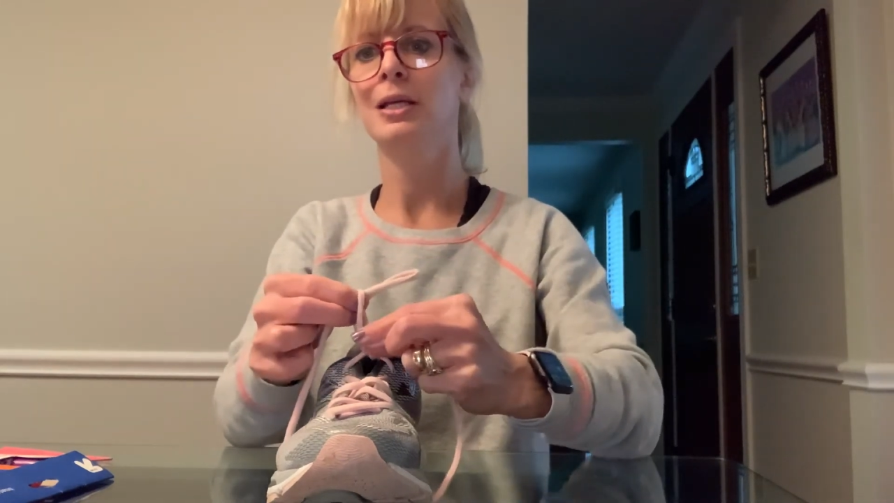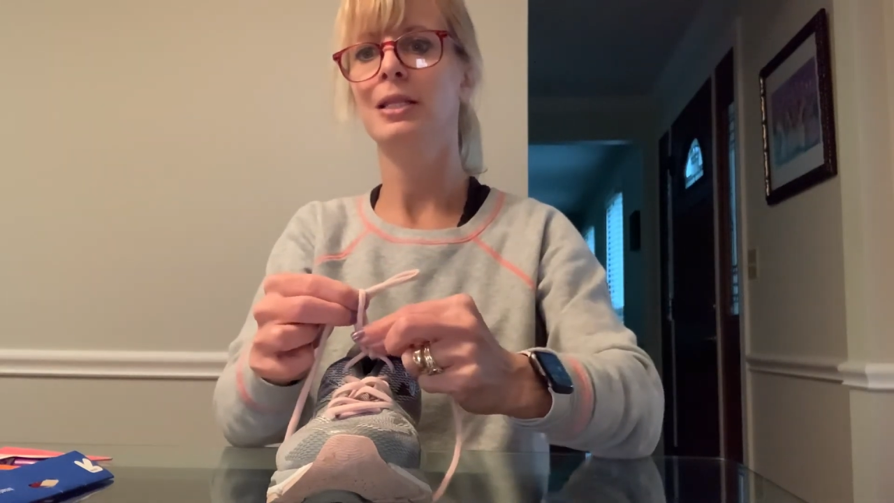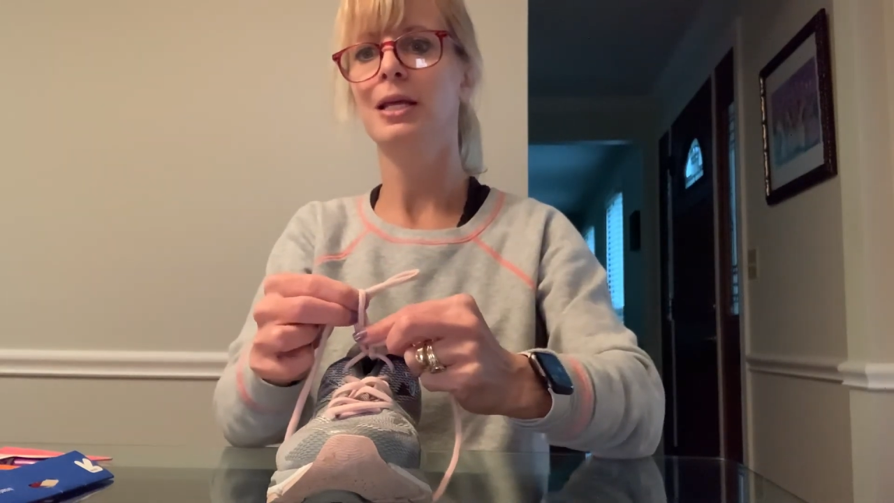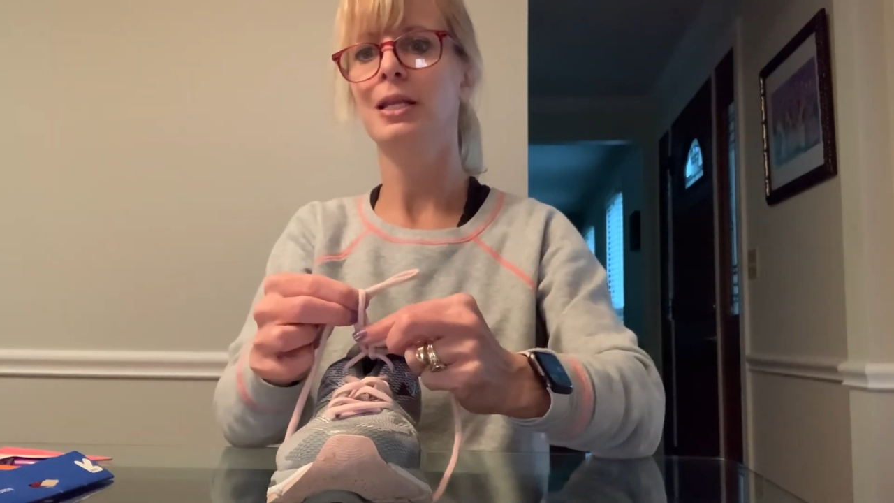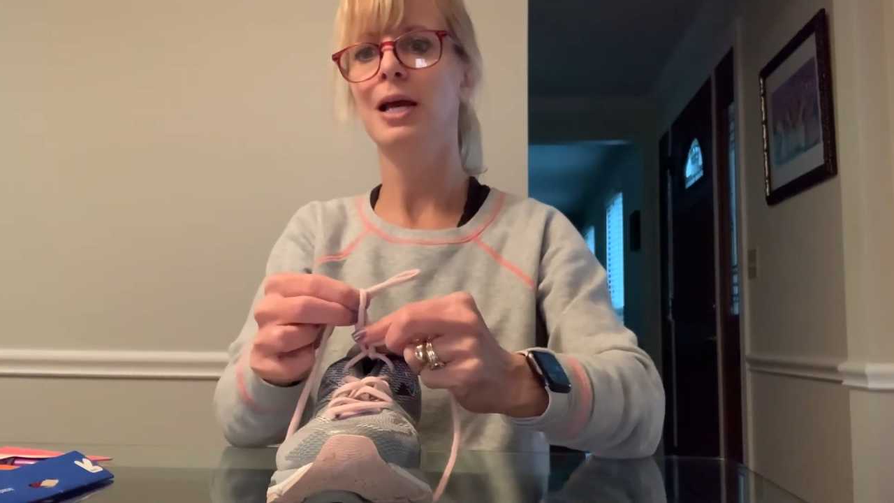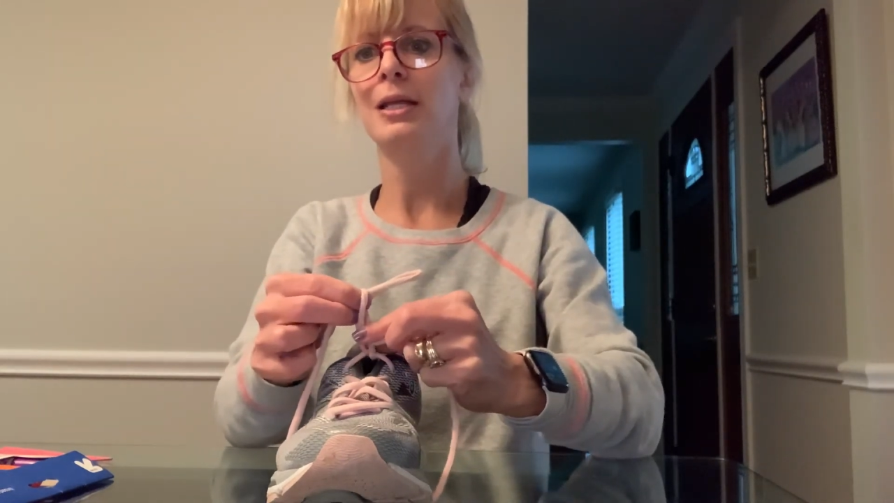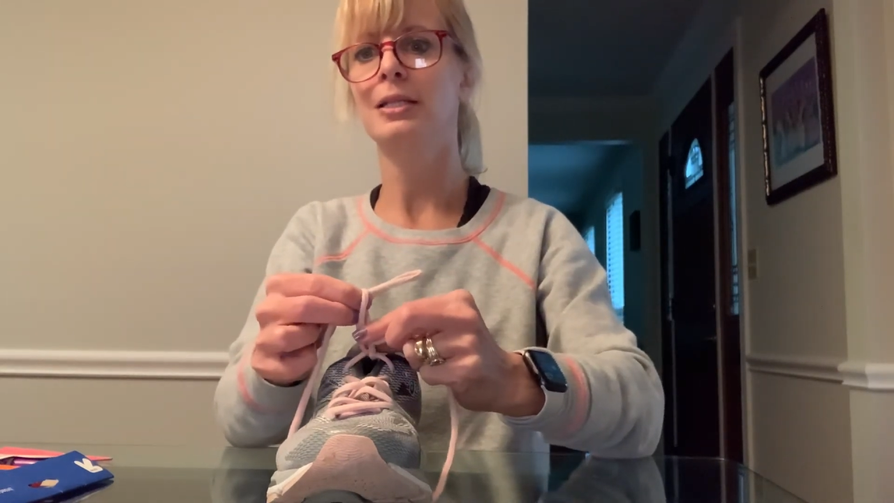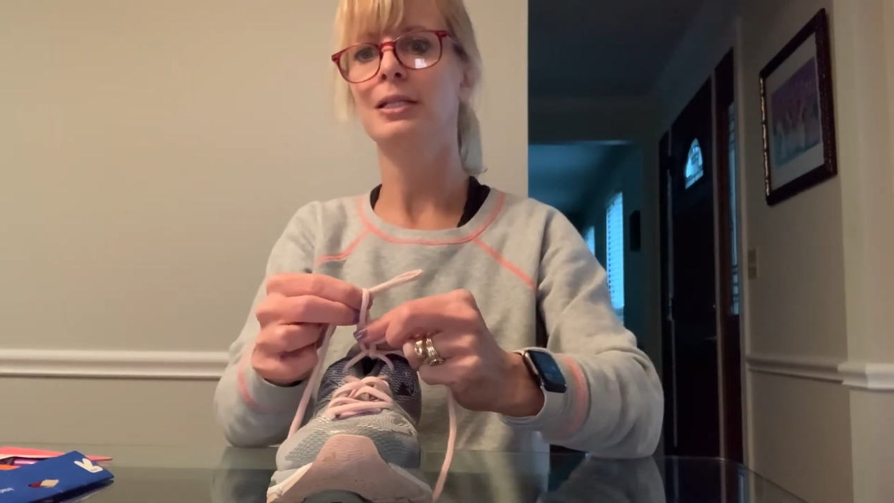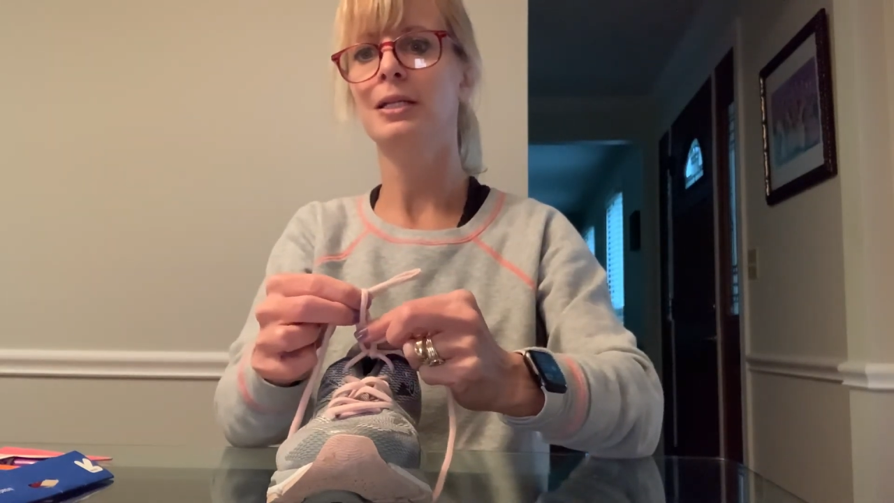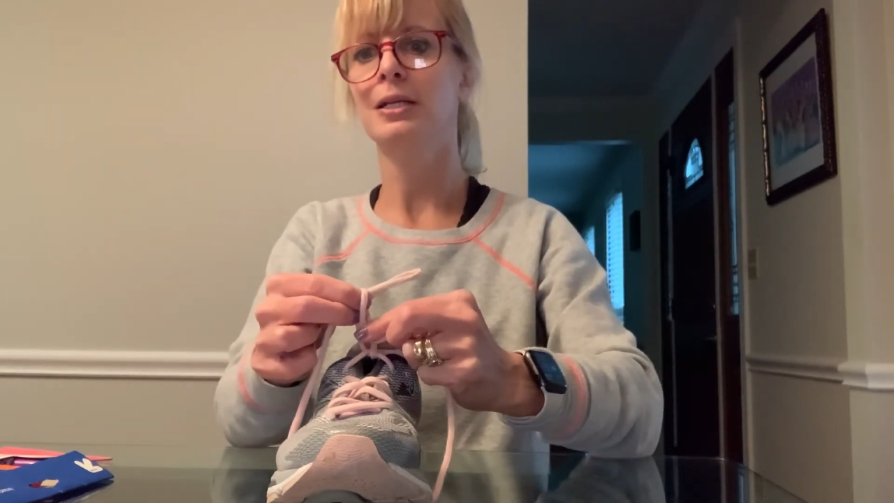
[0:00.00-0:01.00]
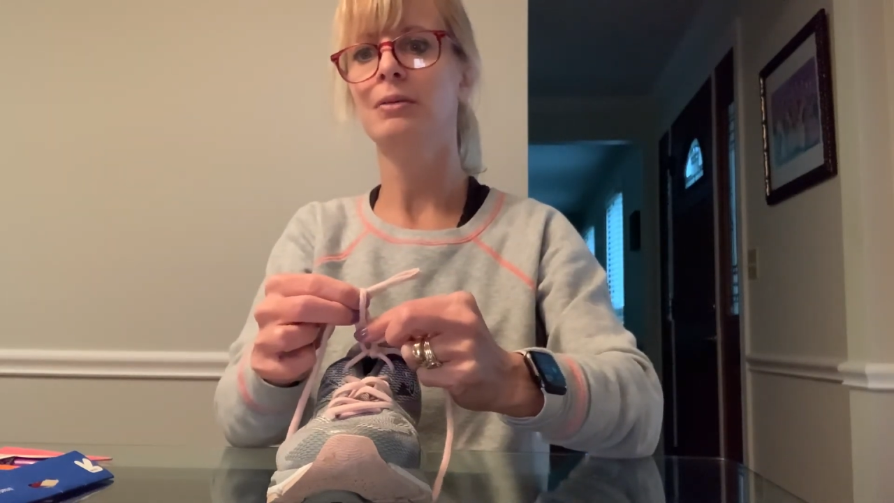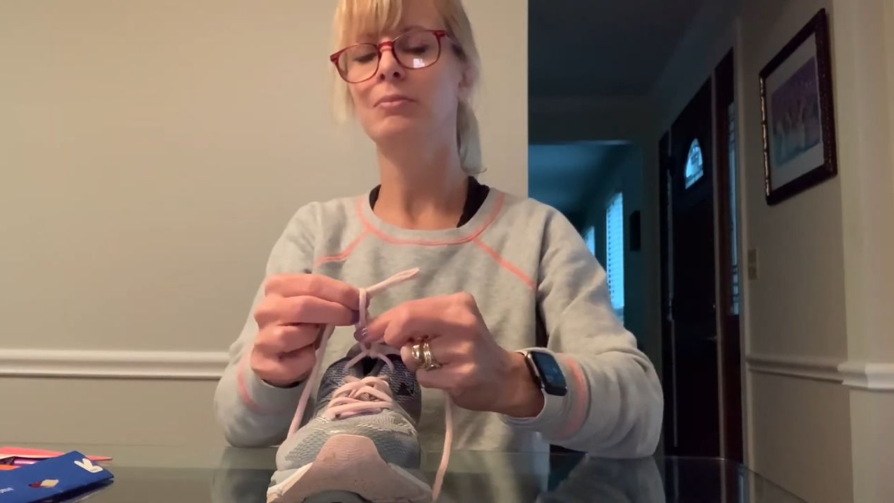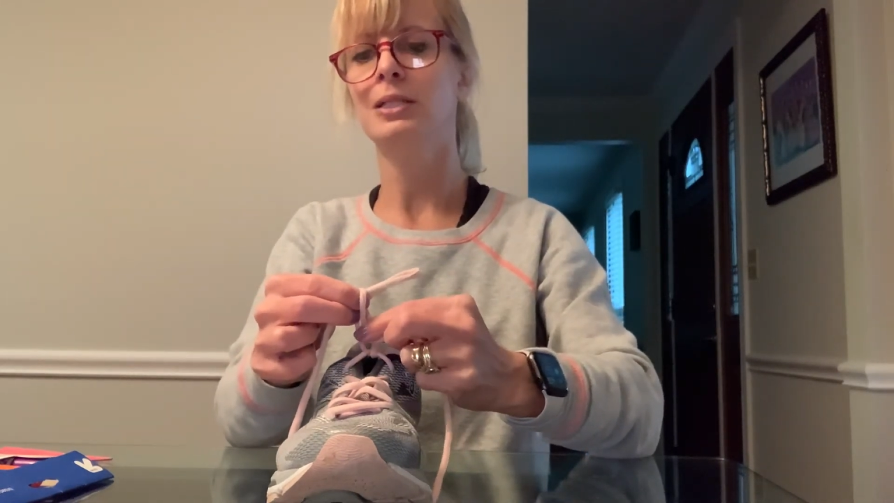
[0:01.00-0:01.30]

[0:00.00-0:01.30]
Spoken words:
And that knot is going to come